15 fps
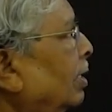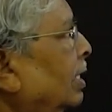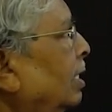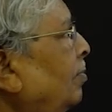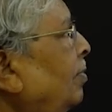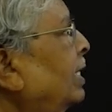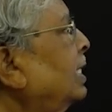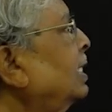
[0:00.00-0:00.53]
are
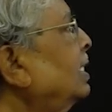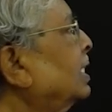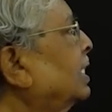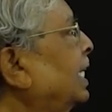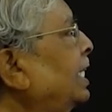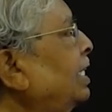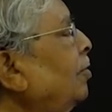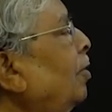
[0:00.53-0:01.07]
given
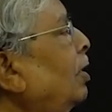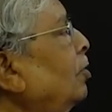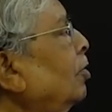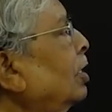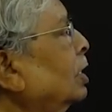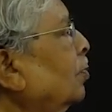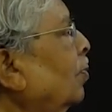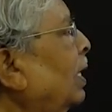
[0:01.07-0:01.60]
z equal
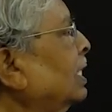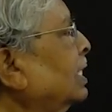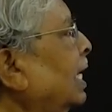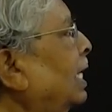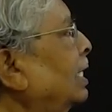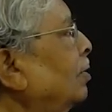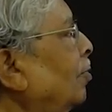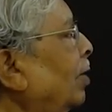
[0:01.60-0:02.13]
to x plus
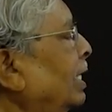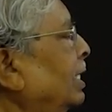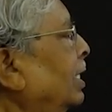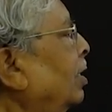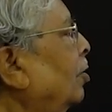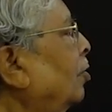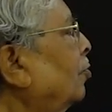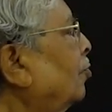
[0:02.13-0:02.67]

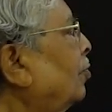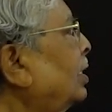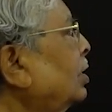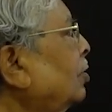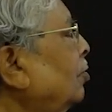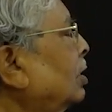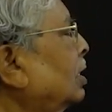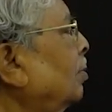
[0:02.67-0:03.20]
iy.
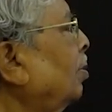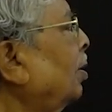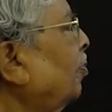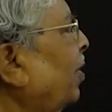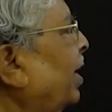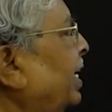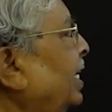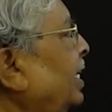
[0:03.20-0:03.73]
First we
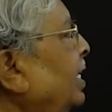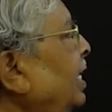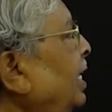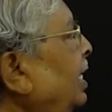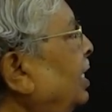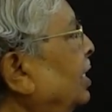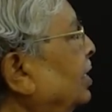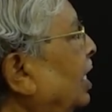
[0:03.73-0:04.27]
simplify it,
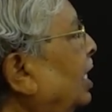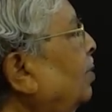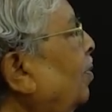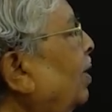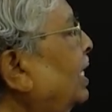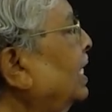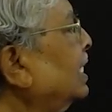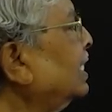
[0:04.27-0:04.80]
z
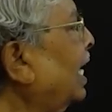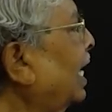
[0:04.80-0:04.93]
minus